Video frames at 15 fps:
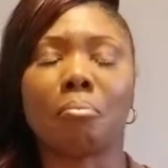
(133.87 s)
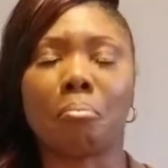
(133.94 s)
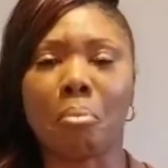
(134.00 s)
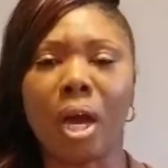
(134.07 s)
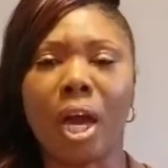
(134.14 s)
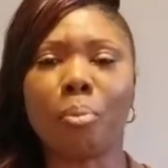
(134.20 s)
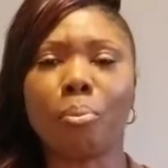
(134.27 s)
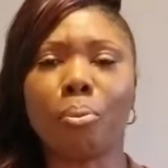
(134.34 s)

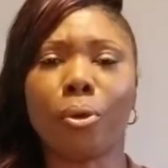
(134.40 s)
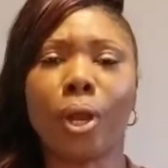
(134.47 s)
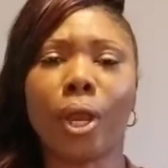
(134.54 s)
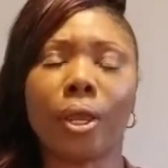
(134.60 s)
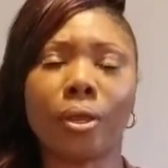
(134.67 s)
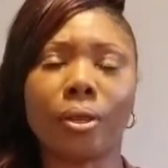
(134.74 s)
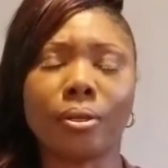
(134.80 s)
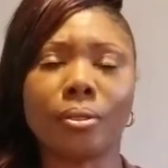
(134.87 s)
my
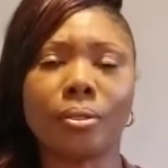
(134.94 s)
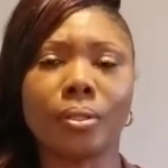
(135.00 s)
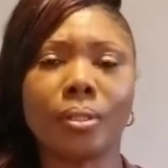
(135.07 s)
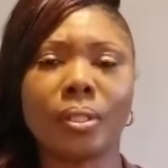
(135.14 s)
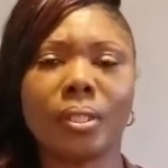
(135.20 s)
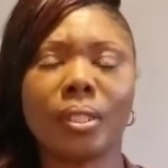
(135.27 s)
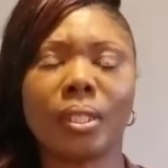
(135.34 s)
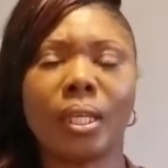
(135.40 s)
prayer
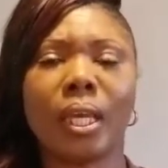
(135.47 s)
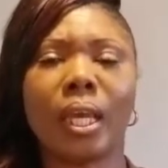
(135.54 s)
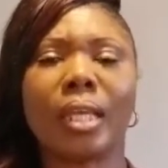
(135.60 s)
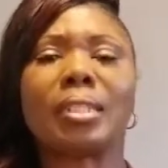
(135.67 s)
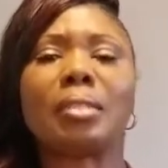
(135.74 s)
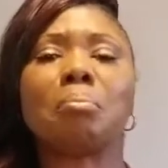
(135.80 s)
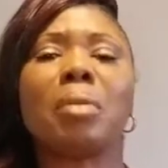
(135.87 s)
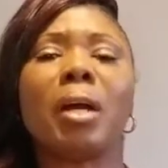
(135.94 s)

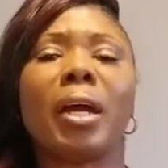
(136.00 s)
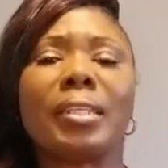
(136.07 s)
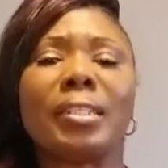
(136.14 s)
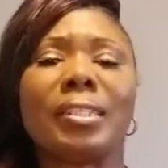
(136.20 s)
and my